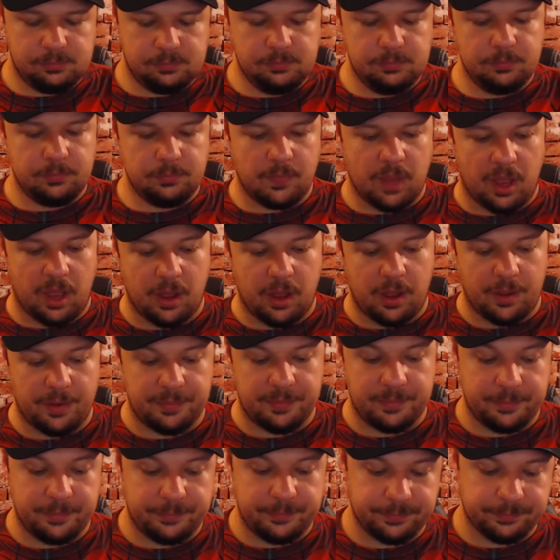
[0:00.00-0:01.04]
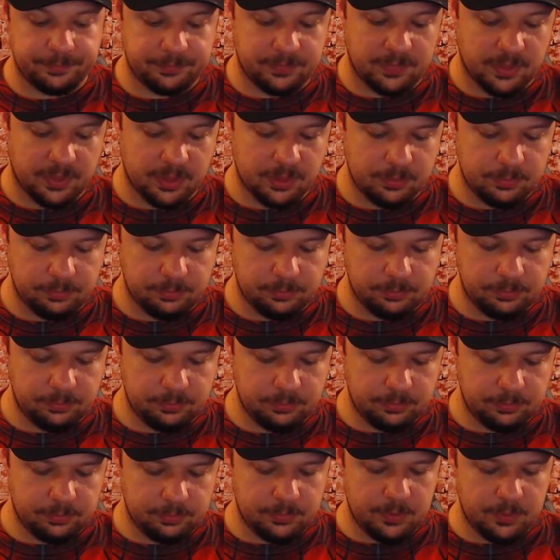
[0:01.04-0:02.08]
Uh,
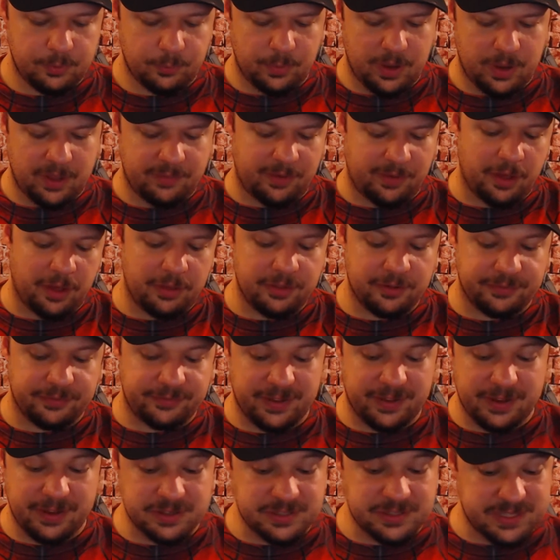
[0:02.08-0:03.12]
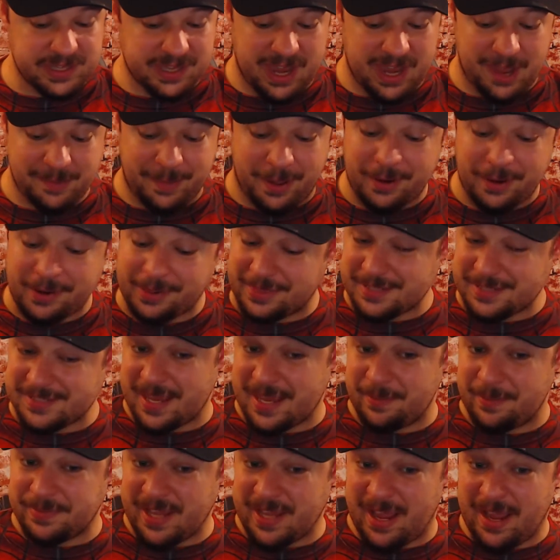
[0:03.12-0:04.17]
we have other figures that came out at the
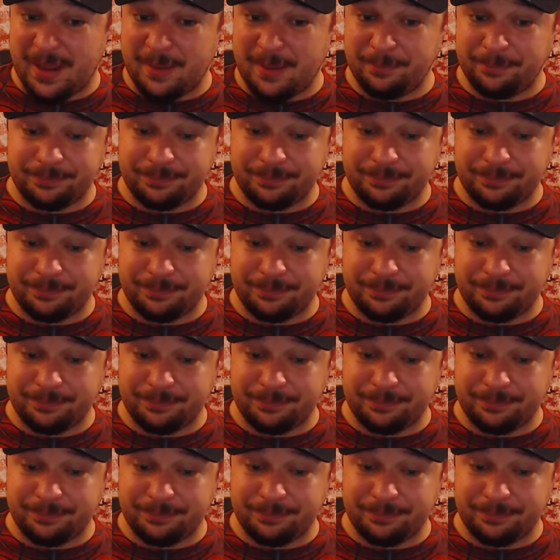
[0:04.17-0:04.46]
same time,